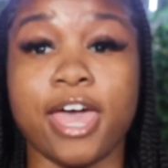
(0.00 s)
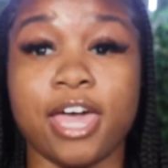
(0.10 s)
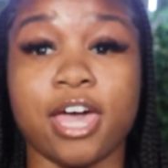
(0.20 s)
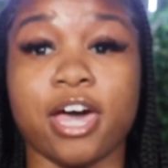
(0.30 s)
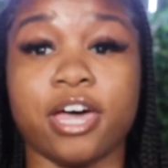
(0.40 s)

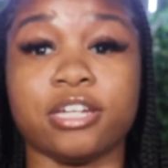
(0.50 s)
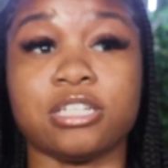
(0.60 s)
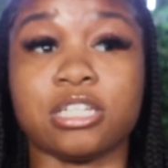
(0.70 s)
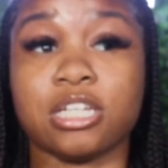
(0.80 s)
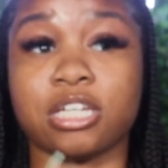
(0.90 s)

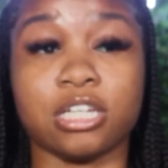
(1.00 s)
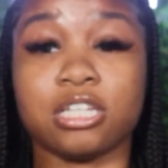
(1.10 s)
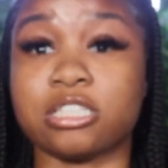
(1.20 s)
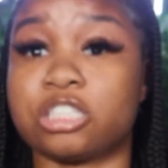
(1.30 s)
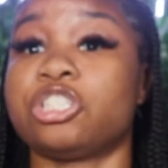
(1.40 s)
and
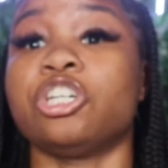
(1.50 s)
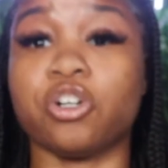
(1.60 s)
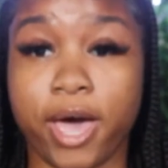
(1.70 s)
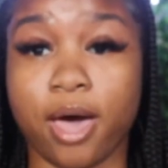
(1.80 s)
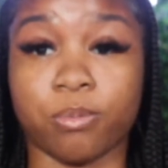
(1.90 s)

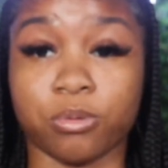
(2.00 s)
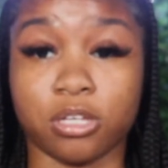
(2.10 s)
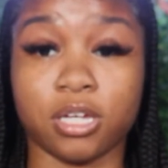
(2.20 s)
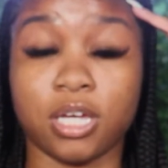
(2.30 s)
still happy.